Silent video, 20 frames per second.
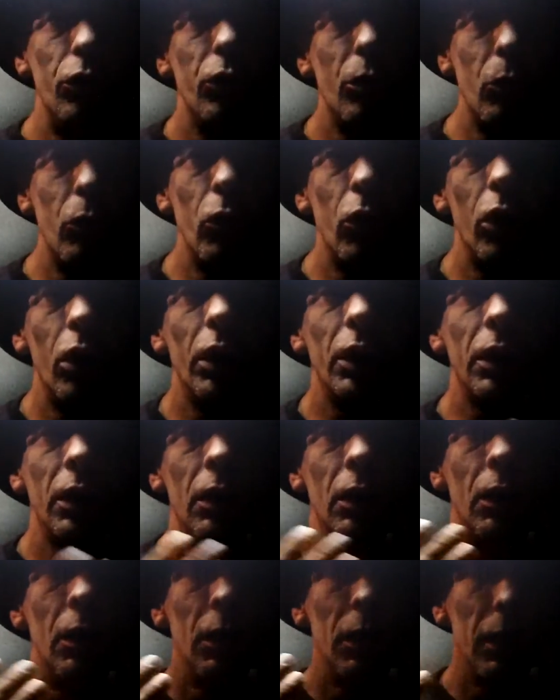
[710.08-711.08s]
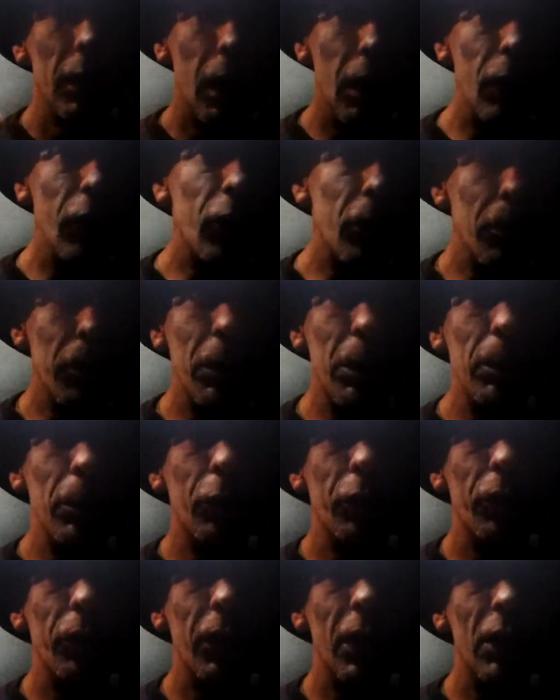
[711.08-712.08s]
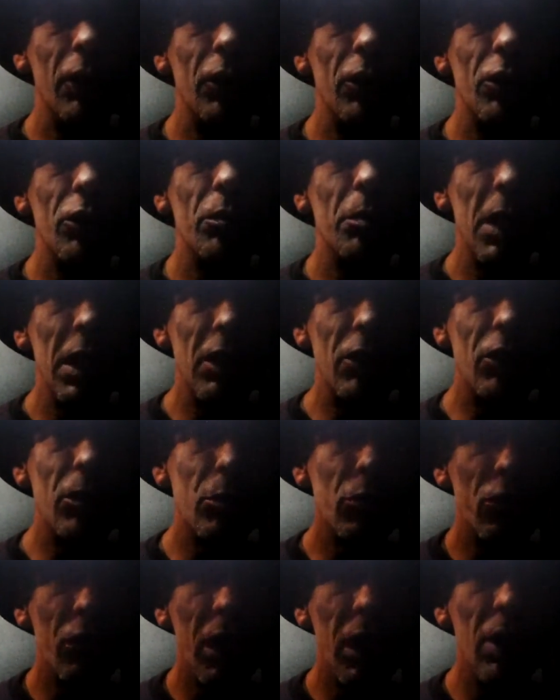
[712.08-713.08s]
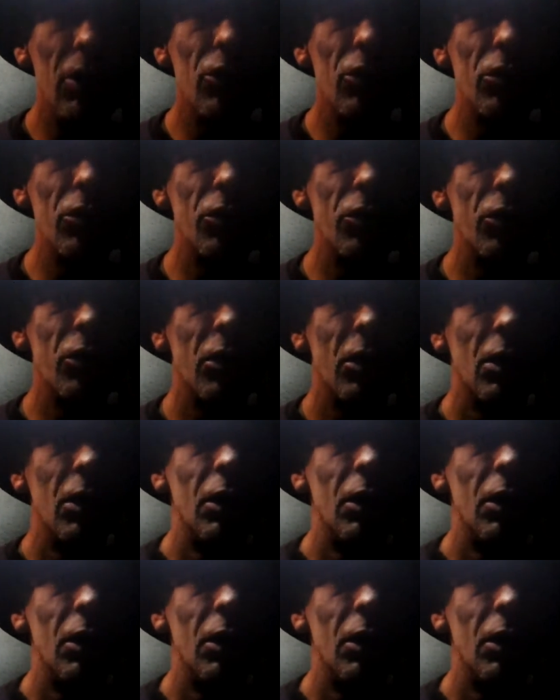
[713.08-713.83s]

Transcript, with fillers: some work, get in some people's faces, make some changes,